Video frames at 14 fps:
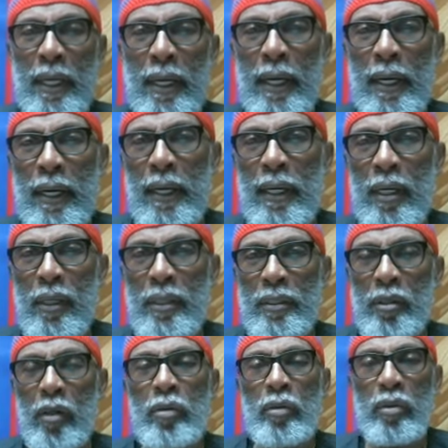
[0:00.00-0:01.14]
Uh,
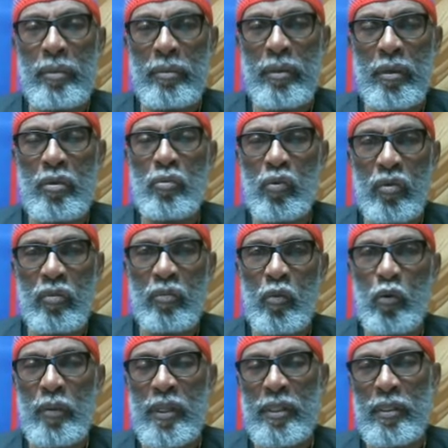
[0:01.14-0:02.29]
you know, the, the Jerusalem
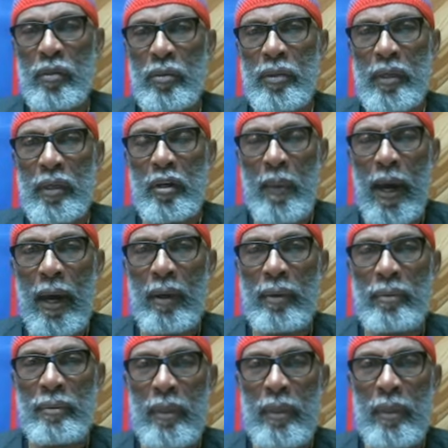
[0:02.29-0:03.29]
movement is going to come out.